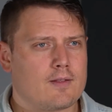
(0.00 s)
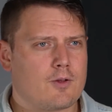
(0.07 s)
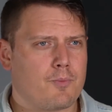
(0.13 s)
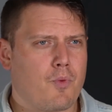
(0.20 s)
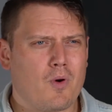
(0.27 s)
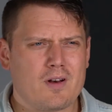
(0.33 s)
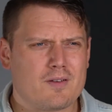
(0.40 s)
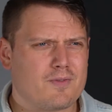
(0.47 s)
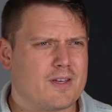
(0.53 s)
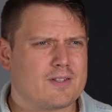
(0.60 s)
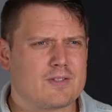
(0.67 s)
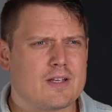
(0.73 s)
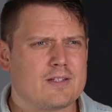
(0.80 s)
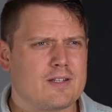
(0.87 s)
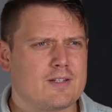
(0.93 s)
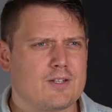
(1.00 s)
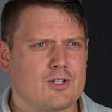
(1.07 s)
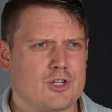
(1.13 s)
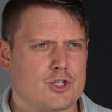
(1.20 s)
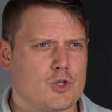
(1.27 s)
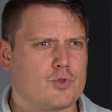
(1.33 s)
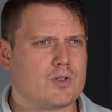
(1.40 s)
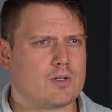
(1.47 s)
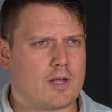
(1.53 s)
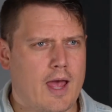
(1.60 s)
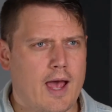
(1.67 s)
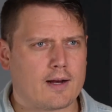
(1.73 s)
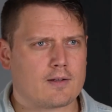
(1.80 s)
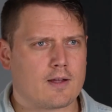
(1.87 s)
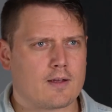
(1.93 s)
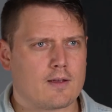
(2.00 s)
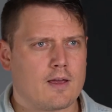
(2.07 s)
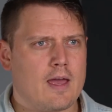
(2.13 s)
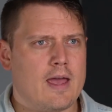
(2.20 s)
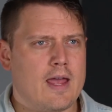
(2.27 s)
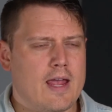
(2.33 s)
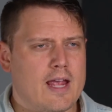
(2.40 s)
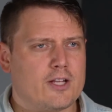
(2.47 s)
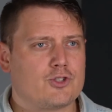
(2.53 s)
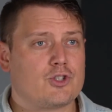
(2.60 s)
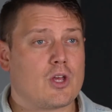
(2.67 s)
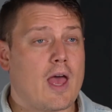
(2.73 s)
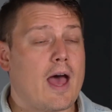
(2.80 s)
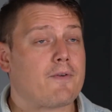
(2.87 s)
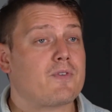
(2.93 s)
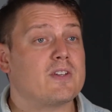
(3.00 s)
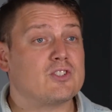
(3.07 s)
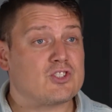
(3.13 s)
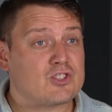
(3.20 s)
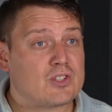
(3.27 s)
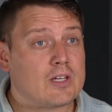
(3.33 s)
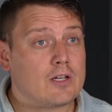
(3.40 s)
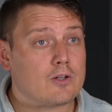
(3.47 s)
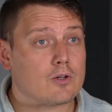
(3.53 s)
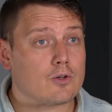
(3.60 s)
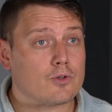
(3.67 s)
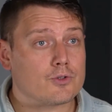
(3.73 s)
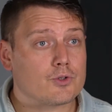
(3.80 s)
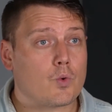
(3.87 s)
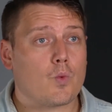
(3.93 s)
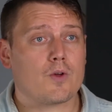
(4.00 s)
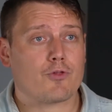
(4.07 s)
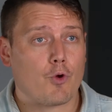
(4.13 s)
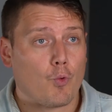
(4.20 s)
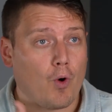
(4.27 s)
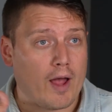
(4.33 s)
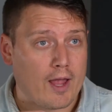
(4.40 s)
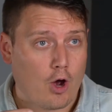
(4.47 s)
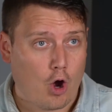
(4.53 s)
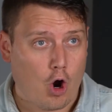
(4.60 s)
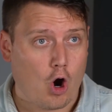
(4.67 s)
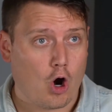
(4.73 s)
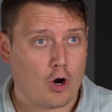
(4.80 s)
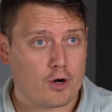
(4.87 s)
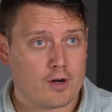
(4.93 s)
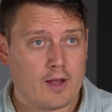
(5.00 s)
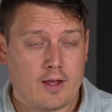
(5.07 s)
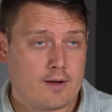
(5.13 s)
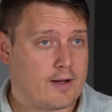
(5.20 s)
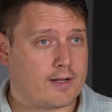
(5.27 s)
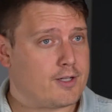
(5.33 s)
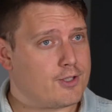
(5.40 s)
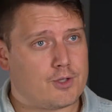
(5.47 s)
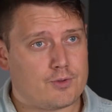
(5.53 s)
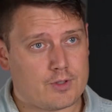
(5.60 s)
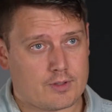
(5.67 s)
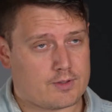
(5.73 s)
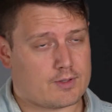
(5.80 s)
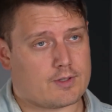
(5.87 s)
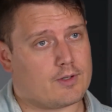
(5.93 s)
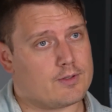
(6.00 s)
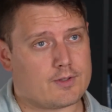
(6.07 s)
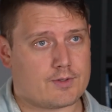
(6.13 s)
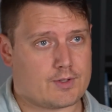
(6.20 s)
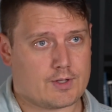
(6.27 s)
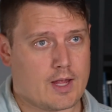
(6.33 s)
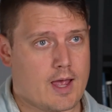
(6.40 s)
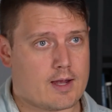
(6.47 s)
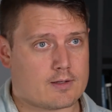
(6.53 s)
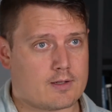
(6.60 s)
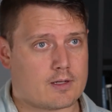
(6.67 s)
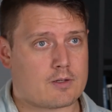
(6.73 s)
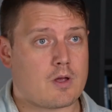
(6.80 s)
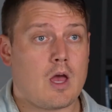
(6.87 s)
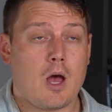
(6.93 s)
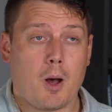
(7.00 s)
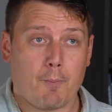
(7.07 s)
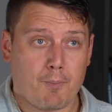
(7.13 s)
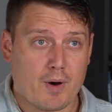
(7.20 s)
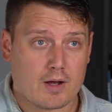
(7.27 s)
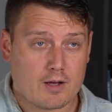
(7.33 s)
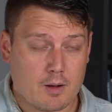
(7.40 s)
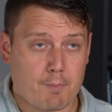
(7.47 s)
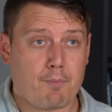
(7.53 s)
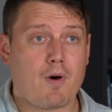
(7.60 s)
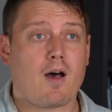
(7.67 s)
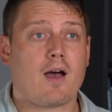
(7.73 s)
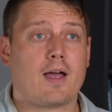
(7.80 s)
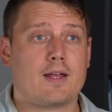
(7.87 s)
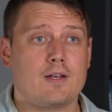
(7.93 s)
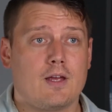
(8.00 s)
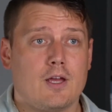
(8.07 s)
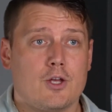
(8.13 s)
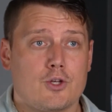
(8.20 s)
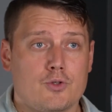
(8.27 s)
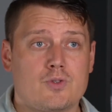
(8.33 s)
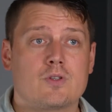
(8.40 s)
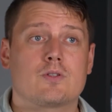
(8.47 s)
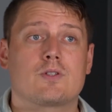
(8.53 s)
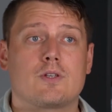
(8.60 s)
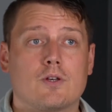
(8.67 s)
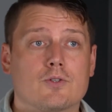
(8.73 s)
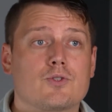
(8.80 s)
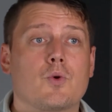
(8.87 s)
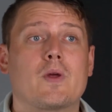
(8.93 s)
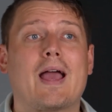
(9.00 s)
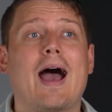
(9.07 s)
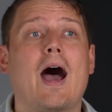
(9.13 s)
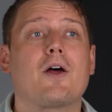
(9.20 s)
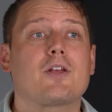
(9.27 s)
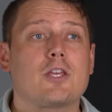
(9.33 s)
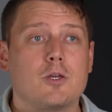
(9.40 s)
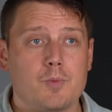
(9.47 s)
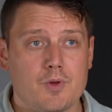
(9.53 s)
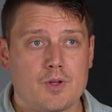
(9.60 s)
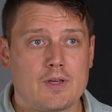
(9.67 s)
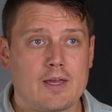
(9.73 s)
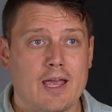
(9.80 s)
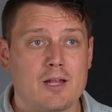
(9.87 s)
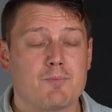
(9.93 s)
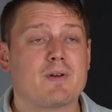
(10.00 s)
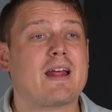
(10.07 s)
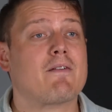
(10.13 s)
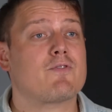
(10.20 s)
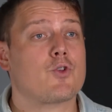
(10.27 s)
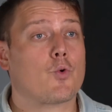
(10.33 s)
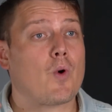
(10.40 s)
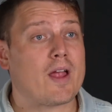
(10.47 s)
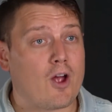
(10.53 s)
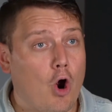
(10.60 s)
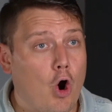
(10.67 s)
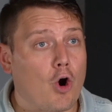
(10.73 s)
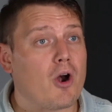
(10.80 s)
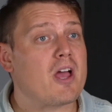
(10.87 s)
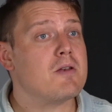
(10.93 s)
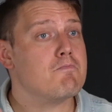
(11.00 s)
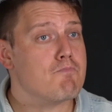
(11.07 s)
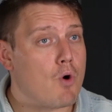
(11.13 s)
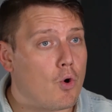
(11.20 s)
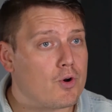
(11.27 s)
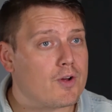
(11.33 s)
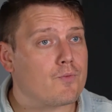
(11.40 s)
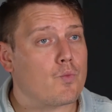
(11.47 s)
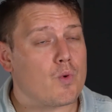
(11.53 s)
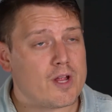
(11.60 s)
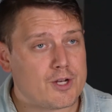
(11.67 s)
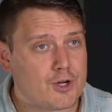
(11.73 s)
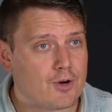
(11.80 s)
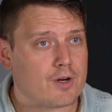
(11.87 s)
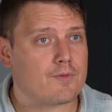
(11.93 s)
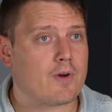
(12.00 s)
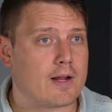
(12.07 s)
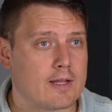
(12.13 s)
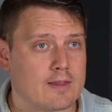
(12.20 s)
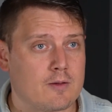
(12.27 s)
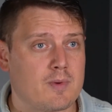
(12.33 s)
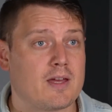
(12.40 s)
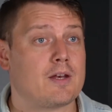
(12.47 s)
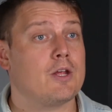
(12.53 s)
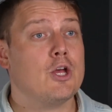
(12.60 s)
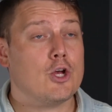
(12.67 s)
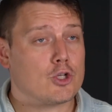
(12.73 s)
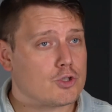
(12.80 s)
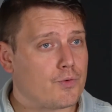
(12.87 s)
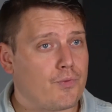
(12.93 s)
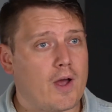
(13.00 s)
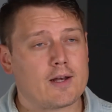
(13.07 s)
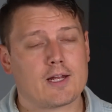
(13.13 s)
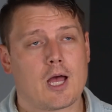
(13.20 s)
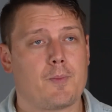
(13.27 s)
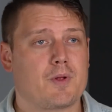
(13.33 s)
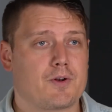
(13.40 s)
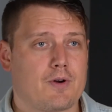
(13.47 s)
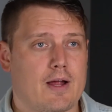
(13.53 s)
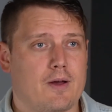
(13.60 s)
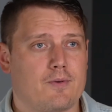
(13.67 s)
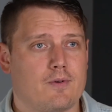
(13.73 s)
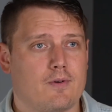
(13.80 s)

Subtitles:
The point of this isn't to just use a tactic, it's to have skills with the right heart. Not just using skills as a tactic, but combined using skills, knowing how to communicate, but having the right heart and motive when you're inviting them in. So find common ground.